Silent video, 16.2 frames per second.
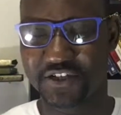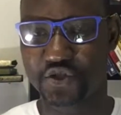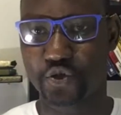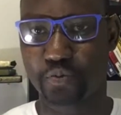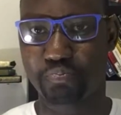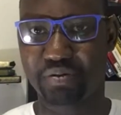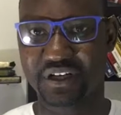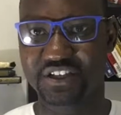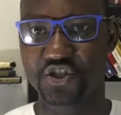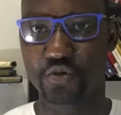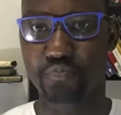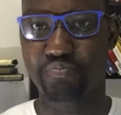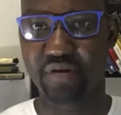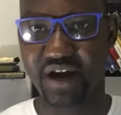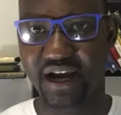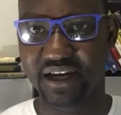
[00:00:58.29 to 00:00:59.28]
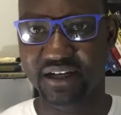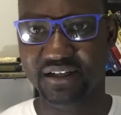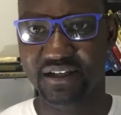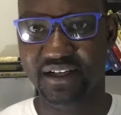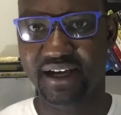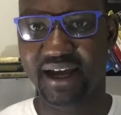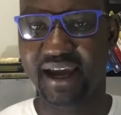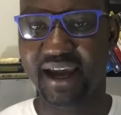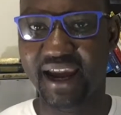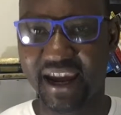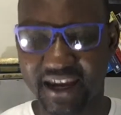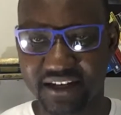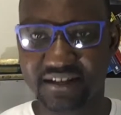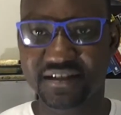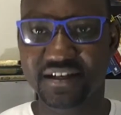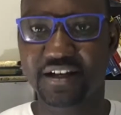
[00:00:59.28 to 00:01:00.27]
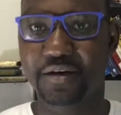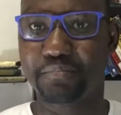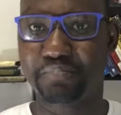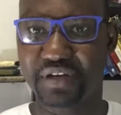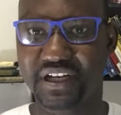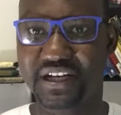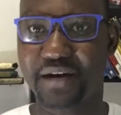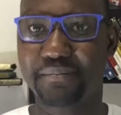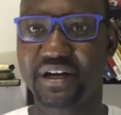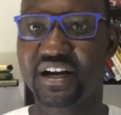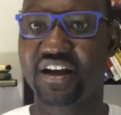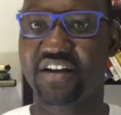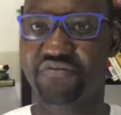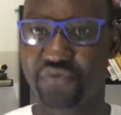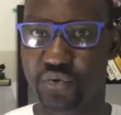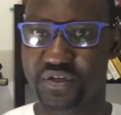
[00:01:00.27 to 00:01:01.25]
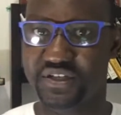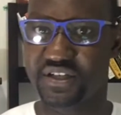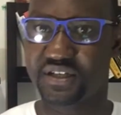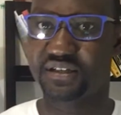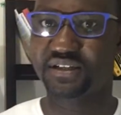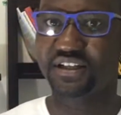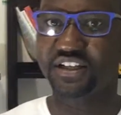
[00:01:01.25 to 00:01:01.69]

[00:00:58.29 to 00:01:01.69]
to build your brand and become an influencer